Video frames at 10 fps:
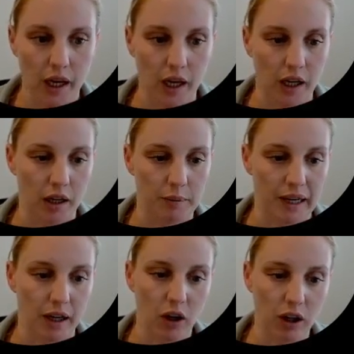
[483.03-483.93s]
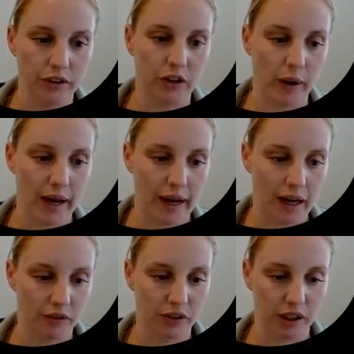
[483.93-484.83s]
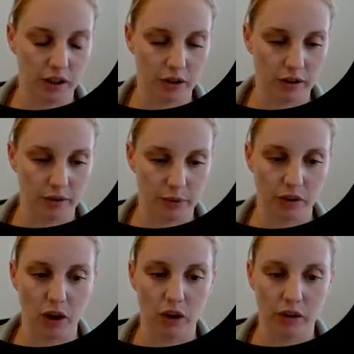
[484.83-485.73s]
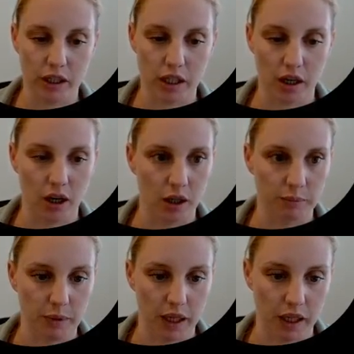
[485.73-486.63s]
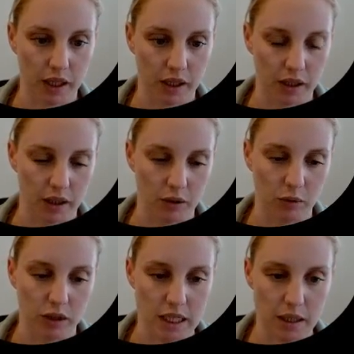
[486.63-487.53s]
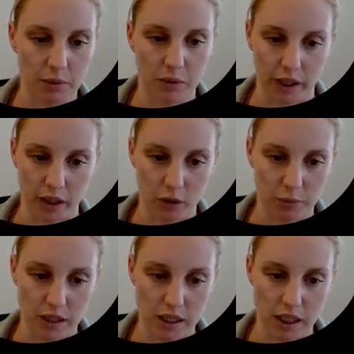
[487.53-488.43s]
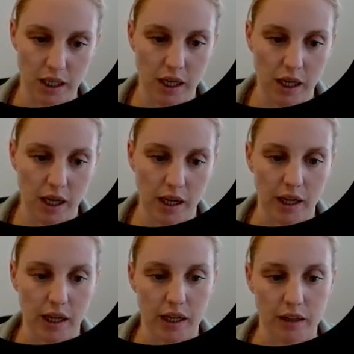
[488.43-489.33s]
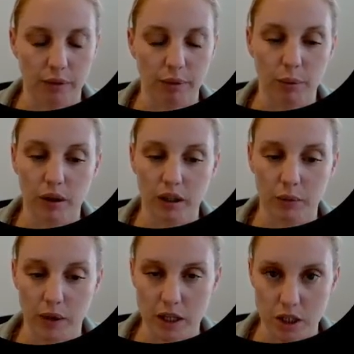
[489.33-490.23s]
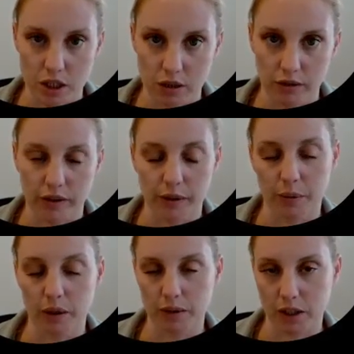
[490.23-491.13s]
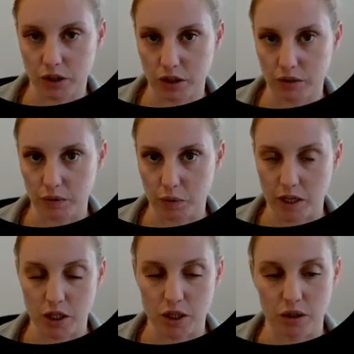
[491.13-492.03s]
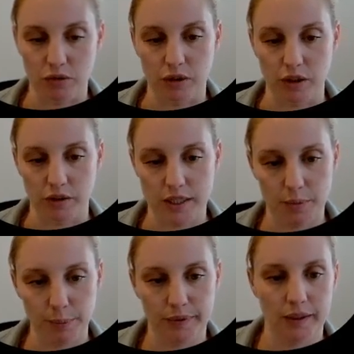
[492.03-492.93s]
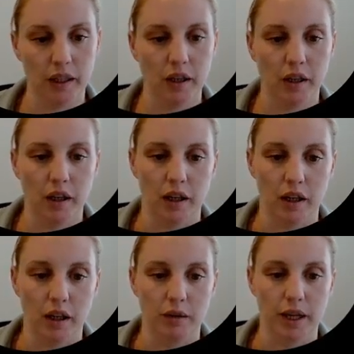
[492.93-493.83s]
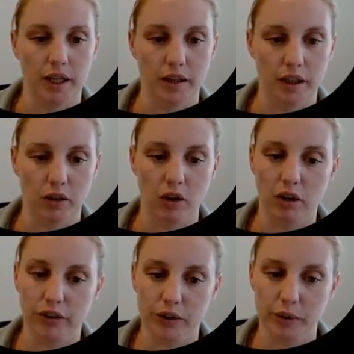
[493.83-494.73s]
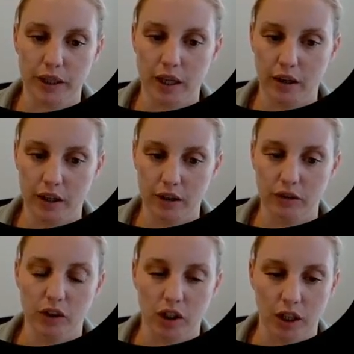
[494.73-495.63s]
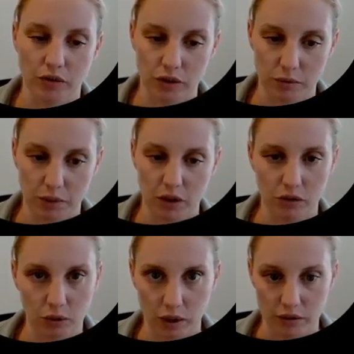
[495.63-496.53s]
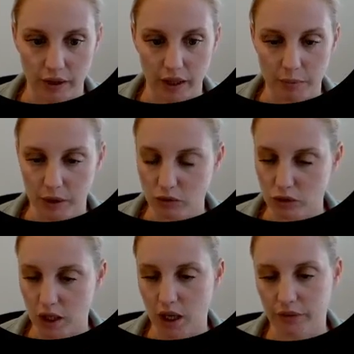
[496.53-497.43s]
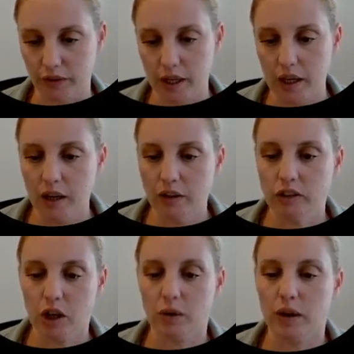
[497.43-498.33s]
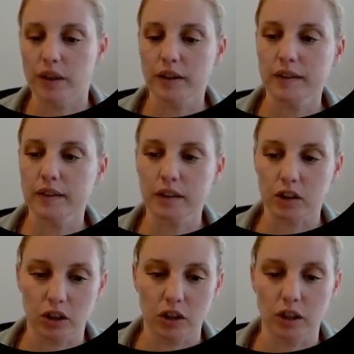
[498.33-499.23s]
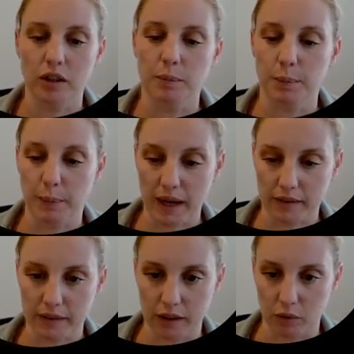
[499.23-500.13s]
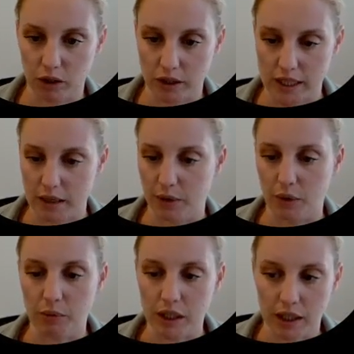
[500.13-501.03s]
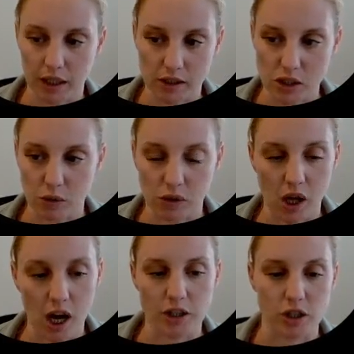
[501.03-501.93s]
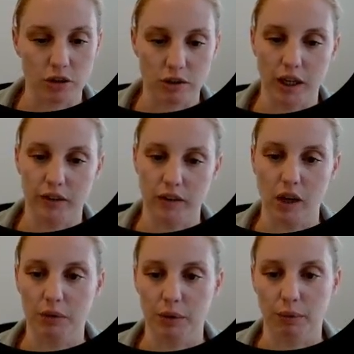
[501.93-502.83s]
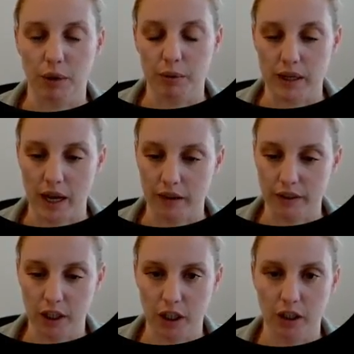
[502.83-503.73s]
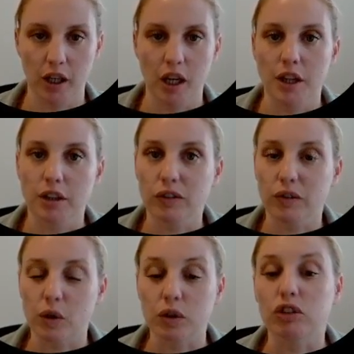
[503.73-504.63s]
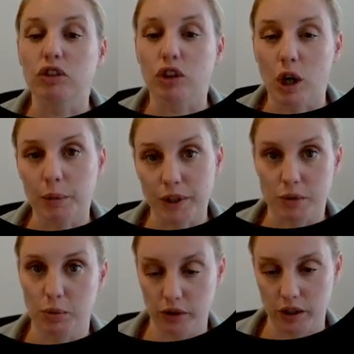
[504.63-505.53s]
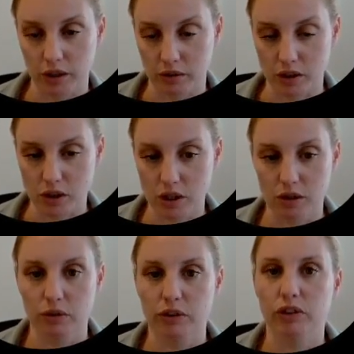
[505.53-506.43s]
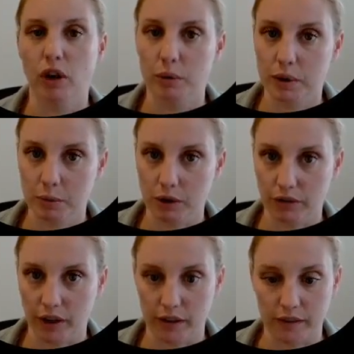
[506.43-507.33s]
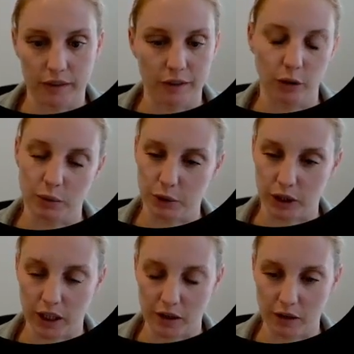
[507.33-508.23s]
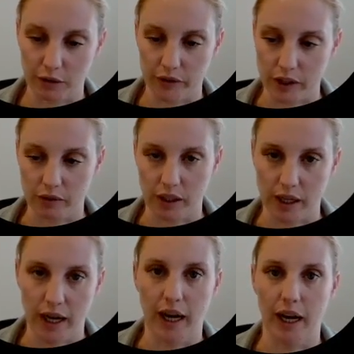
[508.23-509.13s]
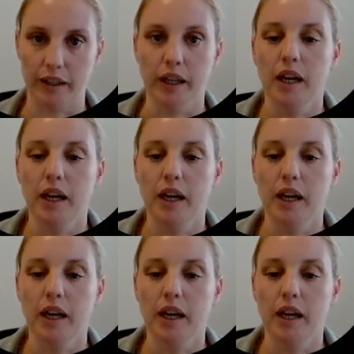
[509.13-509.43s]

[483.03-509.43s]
I also have here, this was already on my work table when I opened it, a through deck waste chute. So you want to make sure you have a waste chute for your tips. And then also a carrier for 100 mil and 25 mil troughs. So this is a good basic work table. We can do a lot, show you guys a lot with what we have here. There's of course so much more that you can do, so many more devices, so many more carriers that you can add.